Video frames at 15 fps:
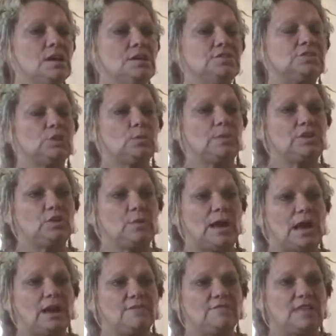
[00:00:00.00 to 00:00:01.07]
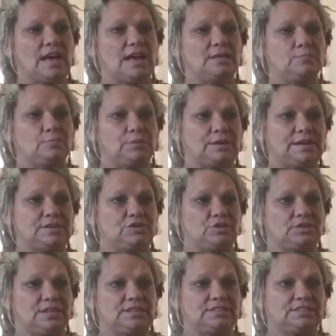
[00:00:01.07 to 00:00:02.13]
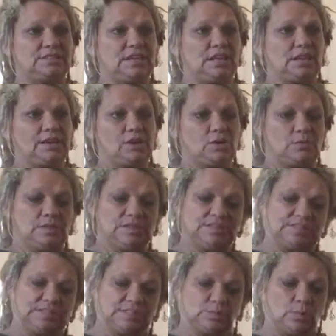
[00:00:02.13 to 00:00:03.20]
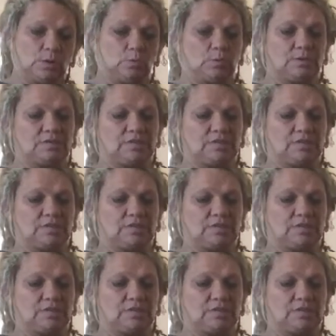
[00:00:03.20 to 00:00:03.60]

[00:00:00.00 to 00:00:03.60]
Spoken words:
So when you have that bridge that's telling you this is what we're